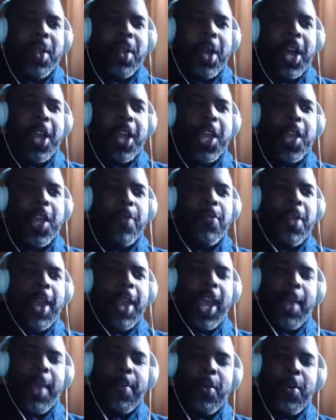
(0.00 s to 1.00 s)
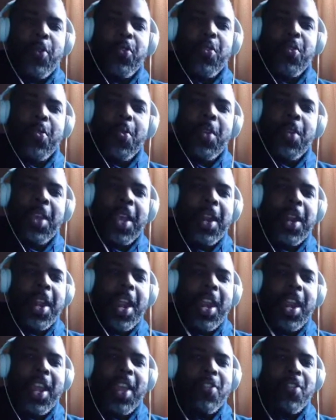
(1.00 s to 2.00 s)
if you're able to get
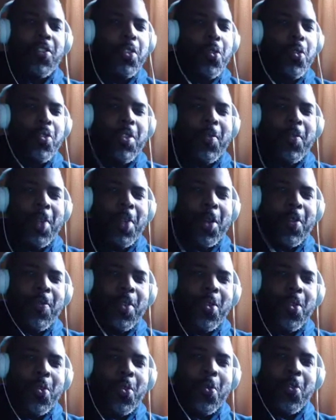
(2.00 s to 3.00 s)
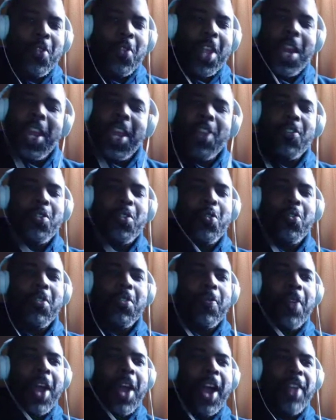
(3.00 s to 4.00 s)
any exclusive interviews, any exclusive
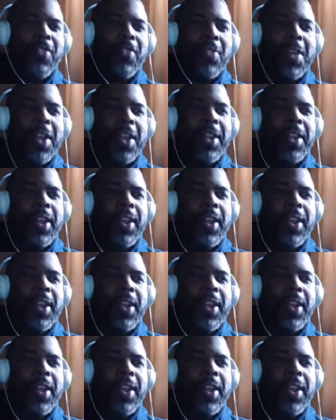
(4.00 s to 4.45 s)
content,